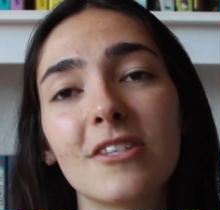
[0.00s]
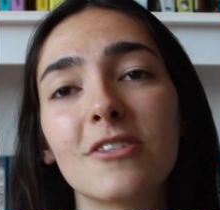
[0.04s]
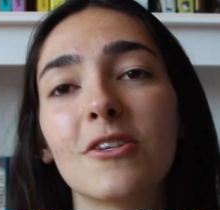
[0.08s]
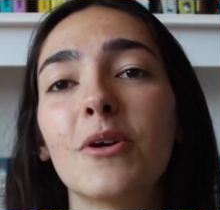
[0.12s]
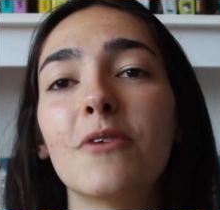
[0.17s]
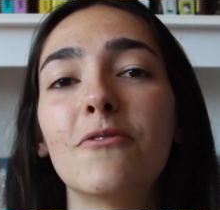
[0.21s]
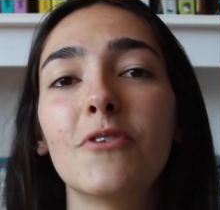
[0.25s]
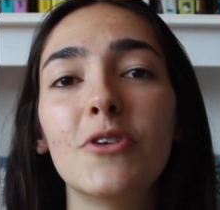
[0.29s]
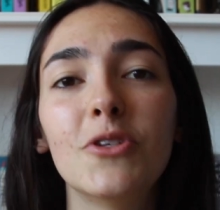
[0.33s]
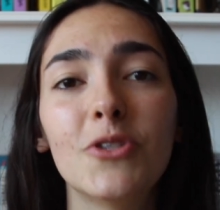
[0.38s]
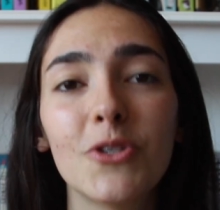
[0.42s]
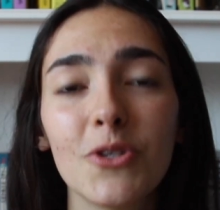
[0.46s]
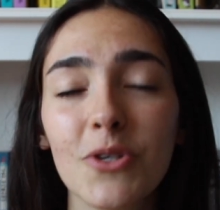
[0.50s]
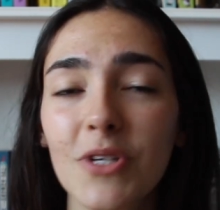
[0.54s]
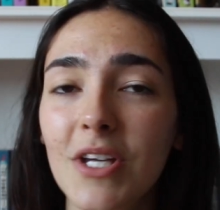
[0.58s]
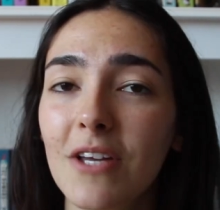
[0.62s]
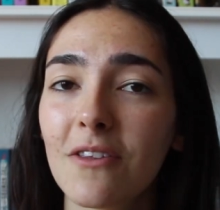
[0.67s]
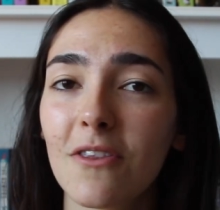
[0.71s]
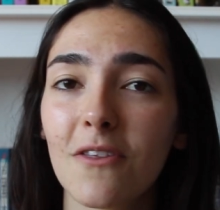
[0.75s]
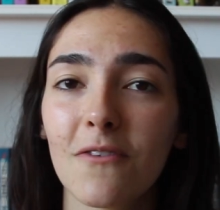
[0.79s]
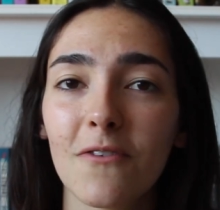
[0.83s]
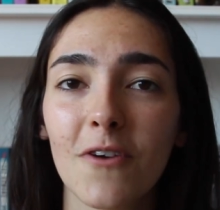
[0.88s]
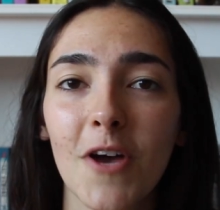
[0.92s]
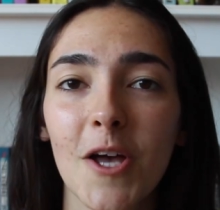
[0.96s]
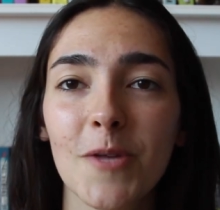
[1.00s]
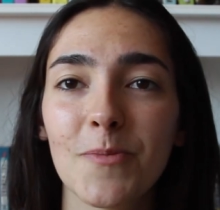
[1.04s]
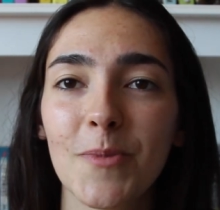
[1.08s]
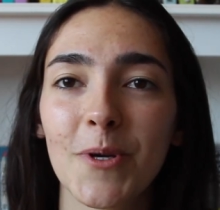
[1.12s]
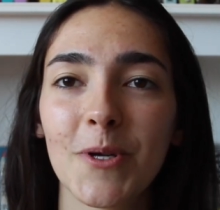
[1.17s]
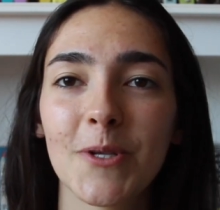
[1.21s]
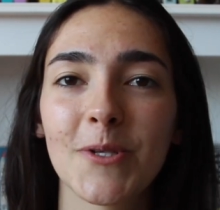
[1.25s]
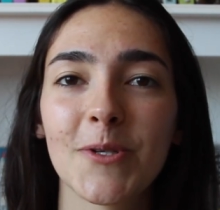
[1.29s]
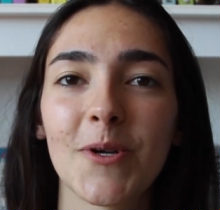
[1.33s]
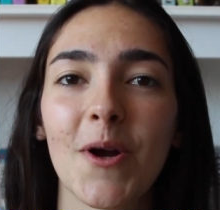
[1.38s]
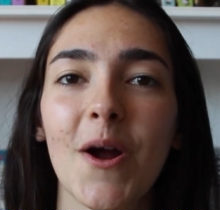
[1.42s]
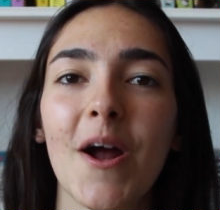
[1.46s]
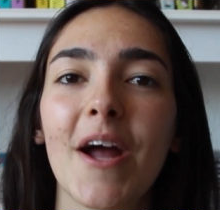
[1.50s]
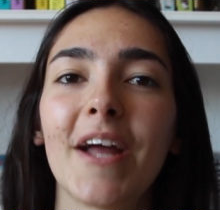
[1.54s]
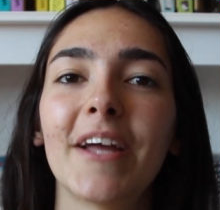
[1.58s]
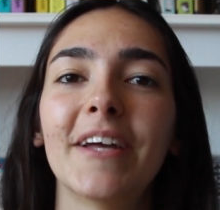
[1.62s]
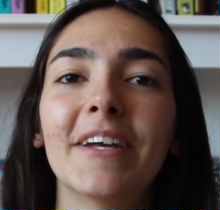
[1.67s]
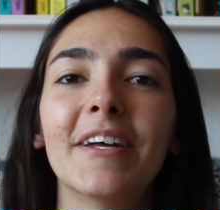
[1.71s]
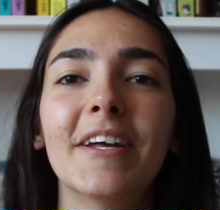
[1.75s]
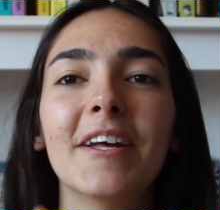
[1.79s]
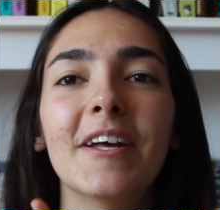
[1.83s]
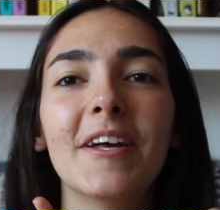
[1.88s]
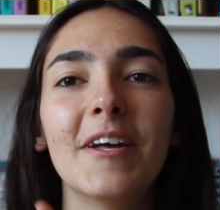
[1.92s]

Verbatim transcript: So if you do give the first book a try,